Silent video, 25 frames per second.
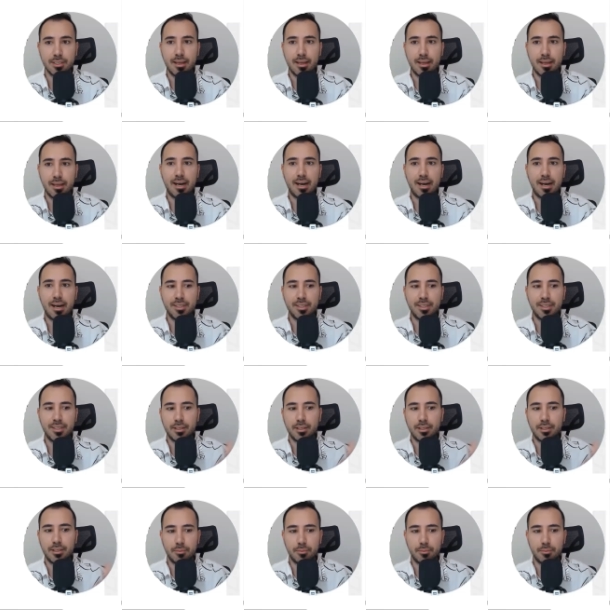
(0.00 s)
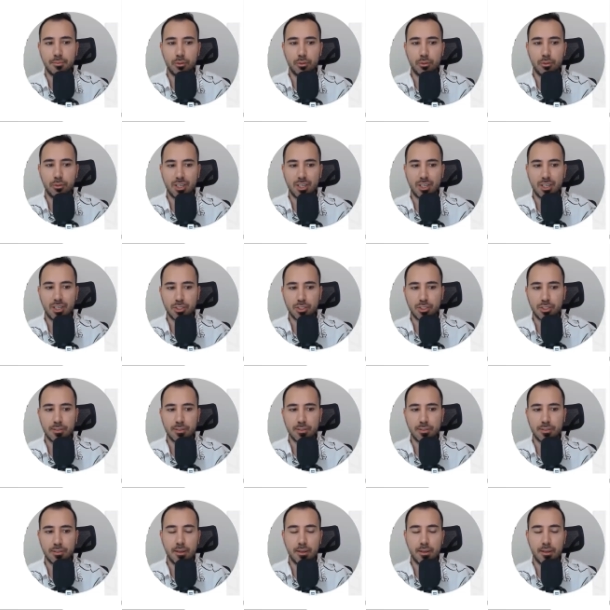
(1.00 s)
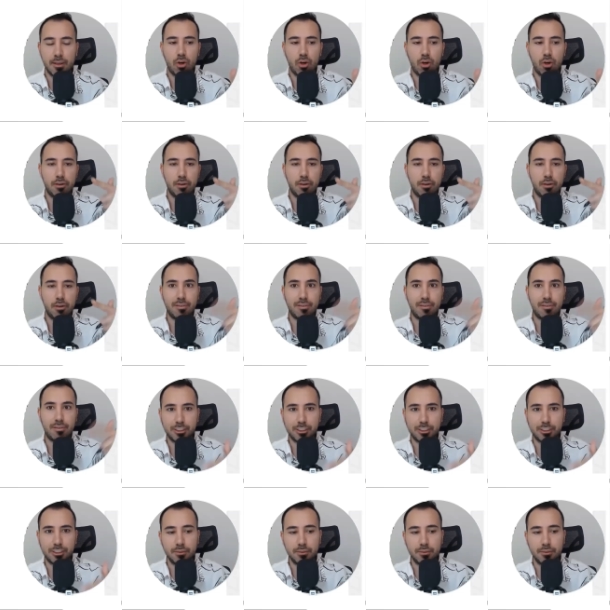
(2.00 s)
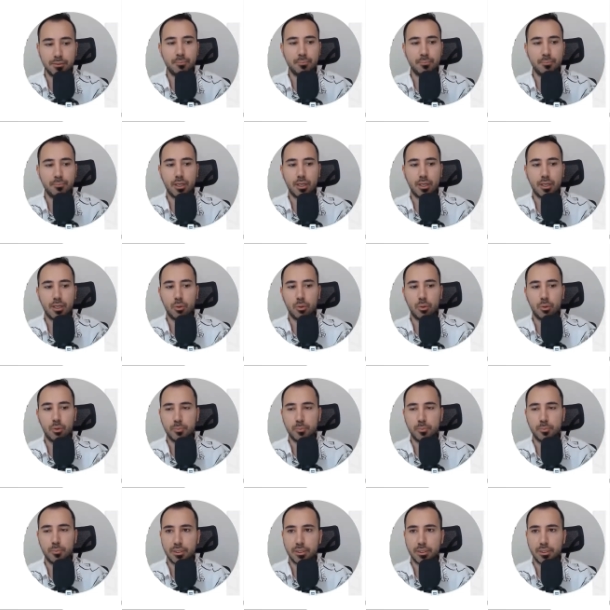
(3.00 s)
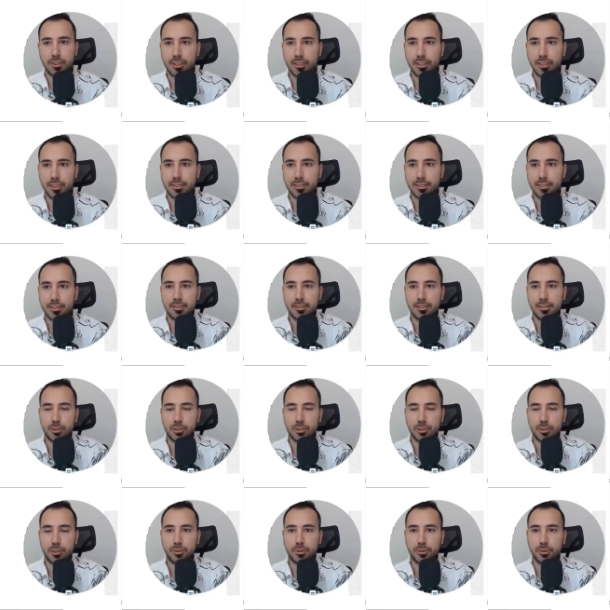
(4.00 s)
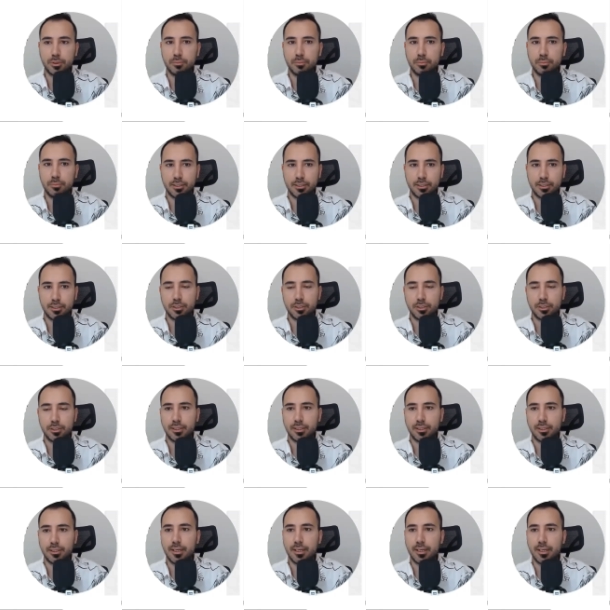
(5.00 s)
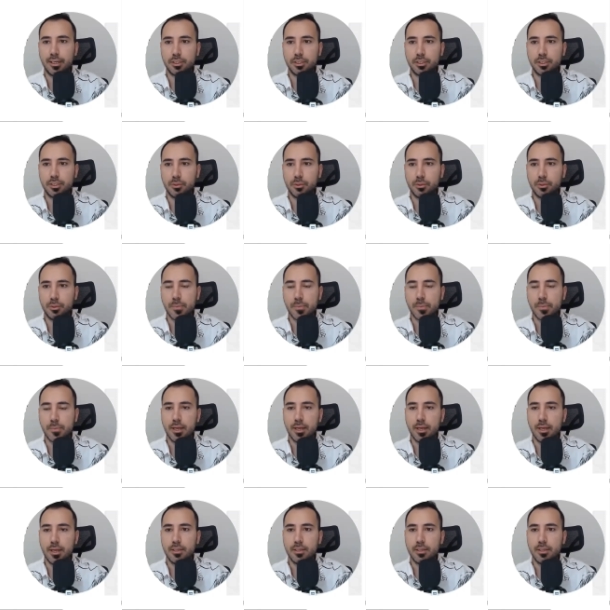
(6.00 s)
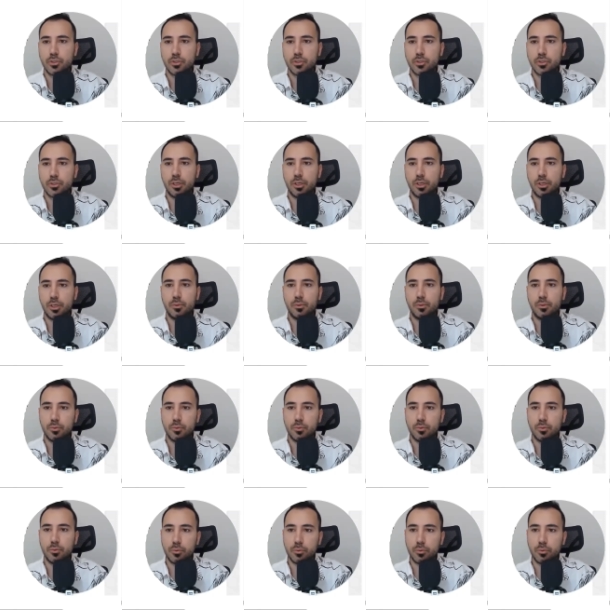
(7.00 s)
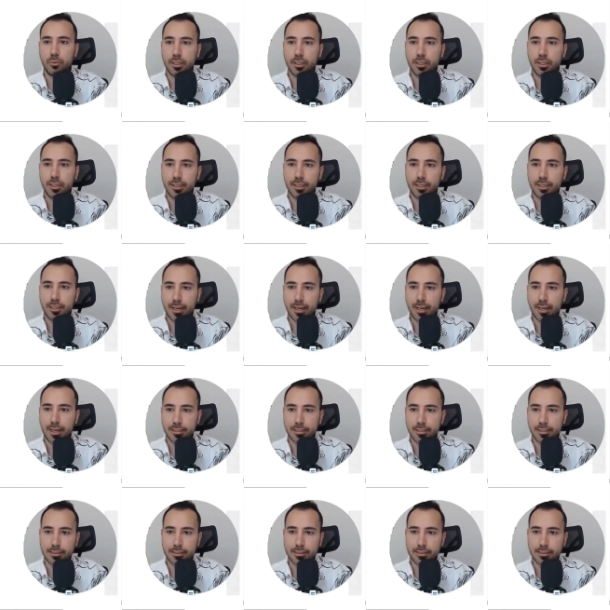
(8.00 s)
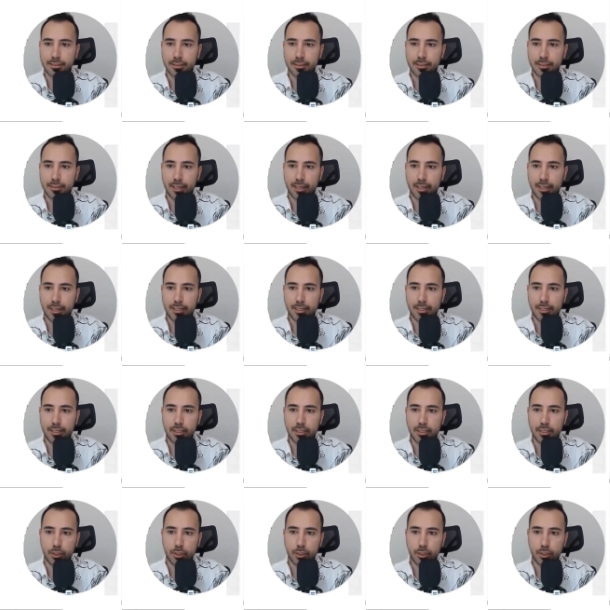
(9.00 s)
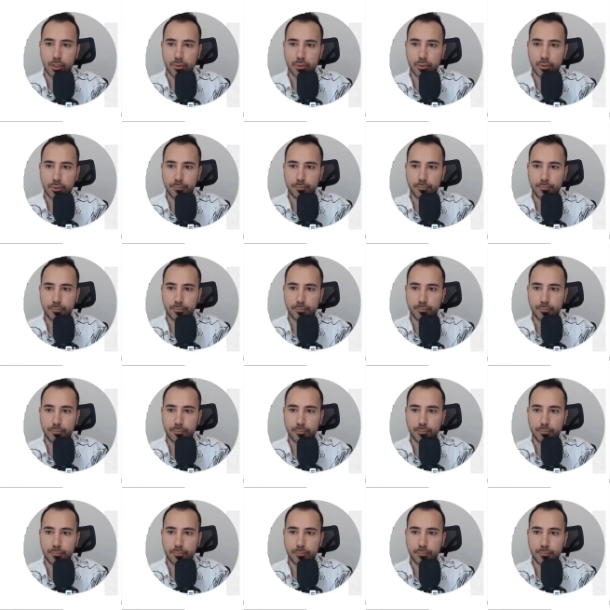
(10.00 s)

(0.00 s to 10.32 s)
I've done a similar question on a fraction. I'll put the link in the description box. You could check that out too. So what we're going to get is A cubed